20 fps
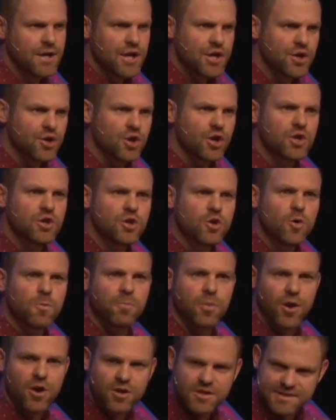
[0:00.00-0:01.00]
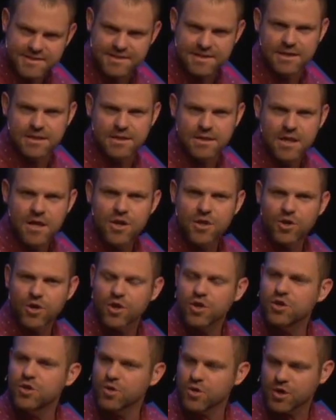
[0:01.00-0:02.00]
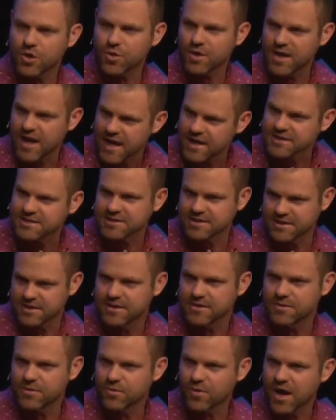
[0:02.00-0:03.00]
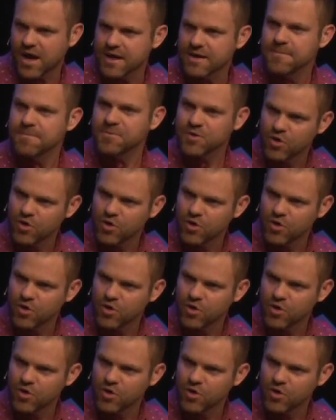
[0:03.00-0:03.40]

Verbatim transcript: You're a new person. You're a new creation, right?